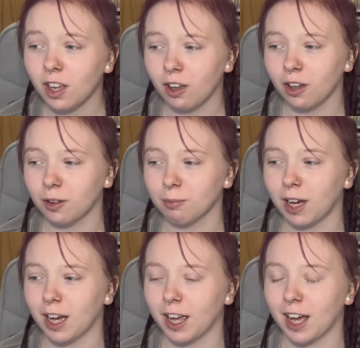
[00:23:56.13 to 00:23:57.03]

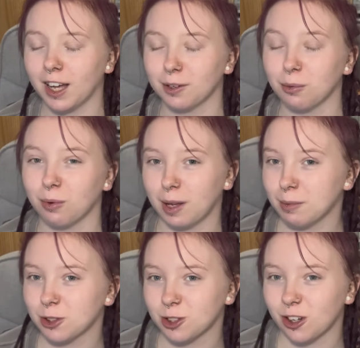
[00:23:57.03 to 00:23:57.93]
I had way
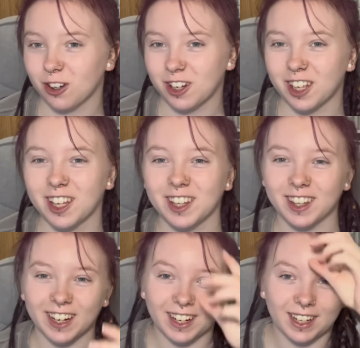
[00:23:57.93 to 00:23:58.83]
more stock
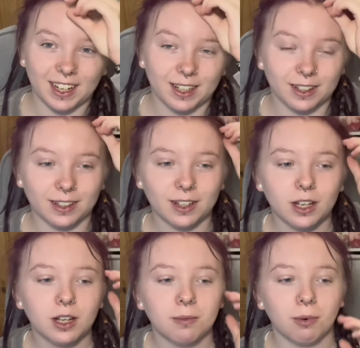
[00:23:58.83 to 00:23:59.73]
than I needed,
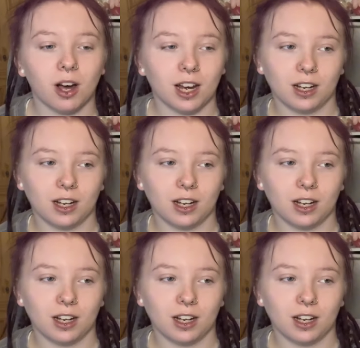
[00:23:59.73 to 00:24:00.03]
but I